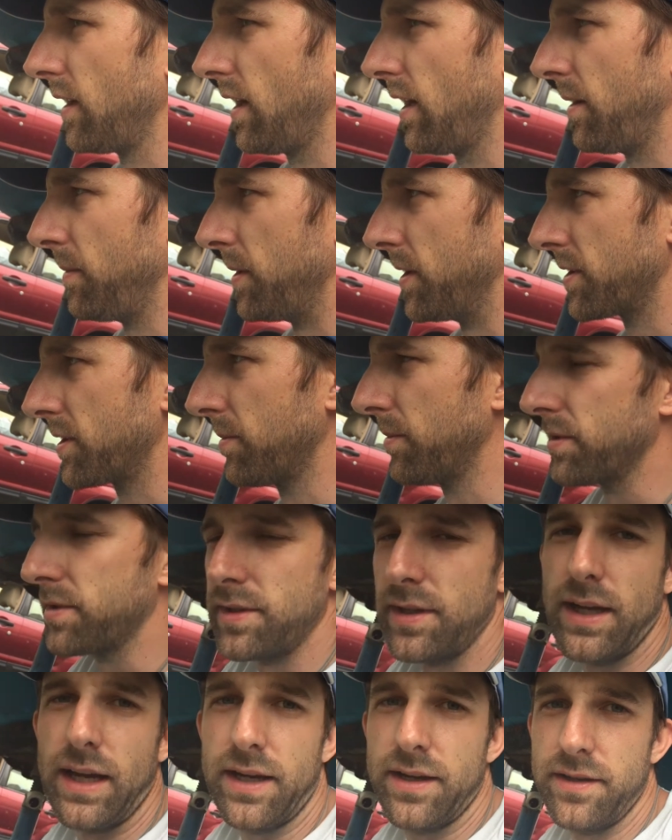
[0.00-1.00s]
I mean, it's almost
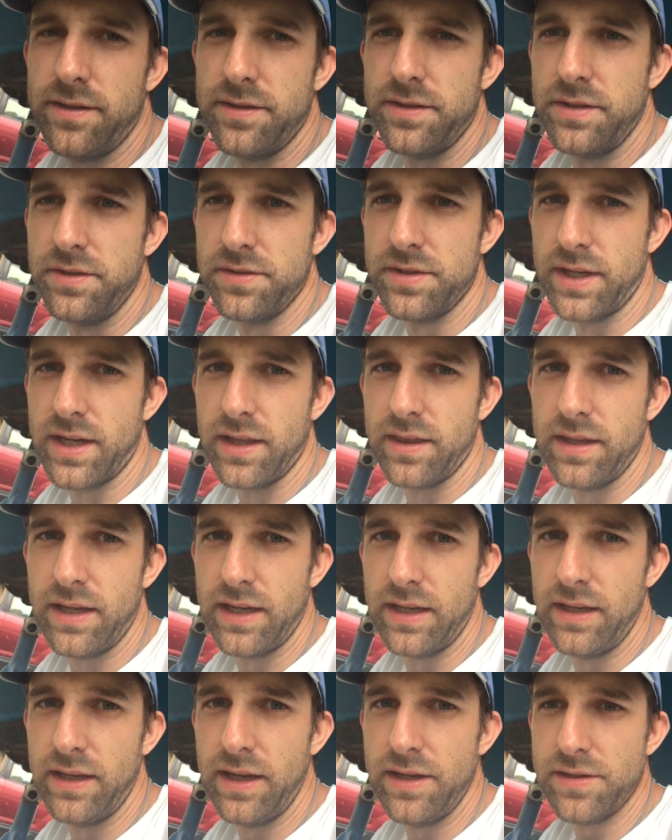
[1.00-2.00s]
like I could just use like a
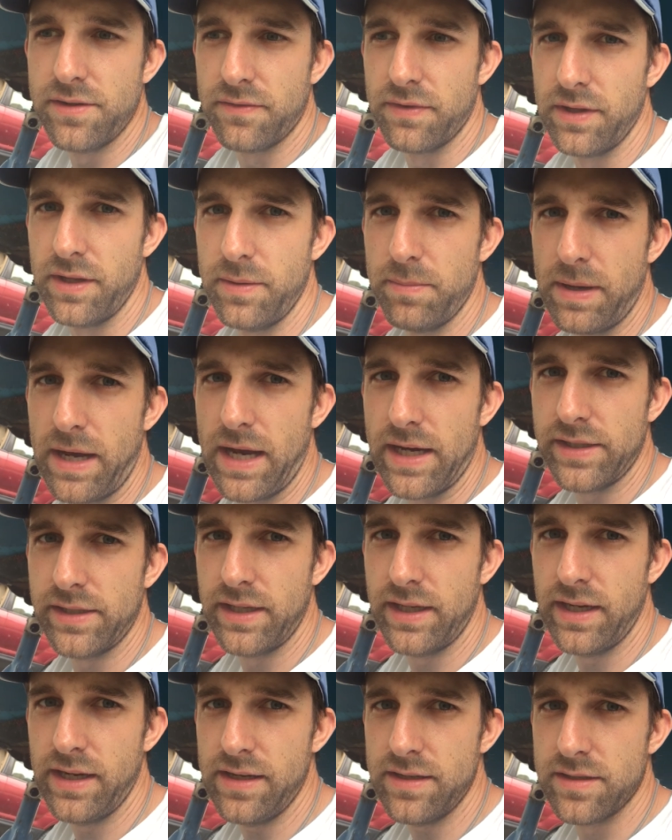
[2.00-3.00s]
thickening agent for the epoxy,
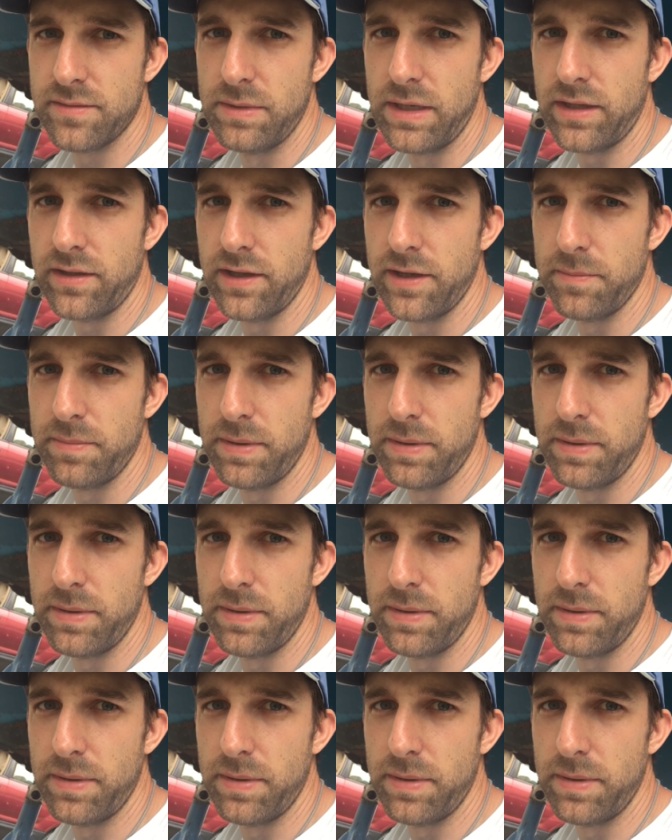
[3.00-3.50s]
I guess, and make like a